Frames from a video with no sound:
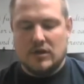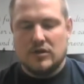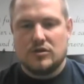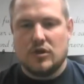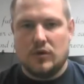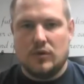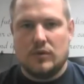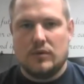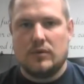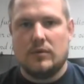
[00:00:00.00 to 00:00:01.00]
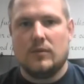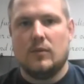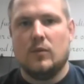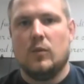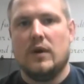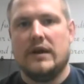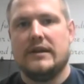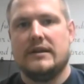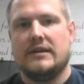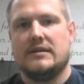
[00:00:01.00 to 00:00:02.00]
So what
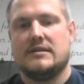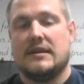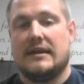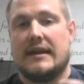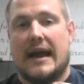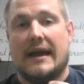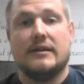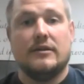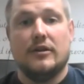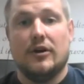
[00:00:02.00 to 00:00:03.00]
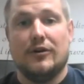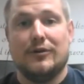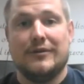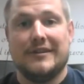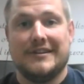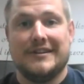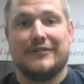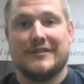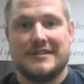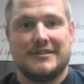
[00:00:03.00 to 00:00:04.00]
is, and I didn't know the
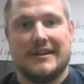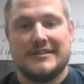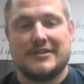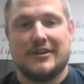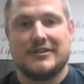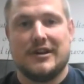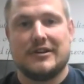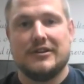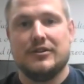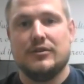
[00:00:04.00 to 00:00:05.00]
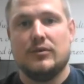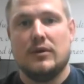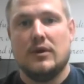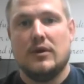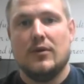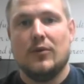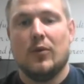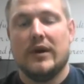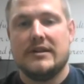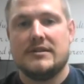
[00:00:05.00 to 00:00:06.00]
difference until I started talking to you.
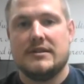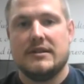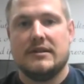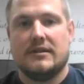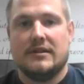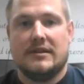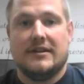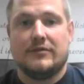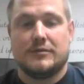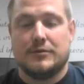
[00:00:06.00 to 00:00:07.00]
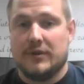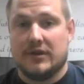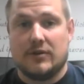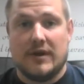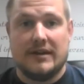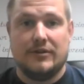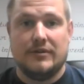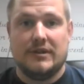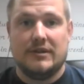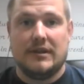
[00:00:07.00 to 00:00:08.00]
What is the, the difference between a credit
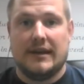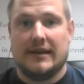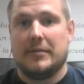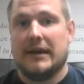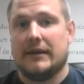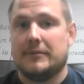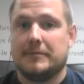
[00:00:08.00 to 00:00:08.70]
union and a bank?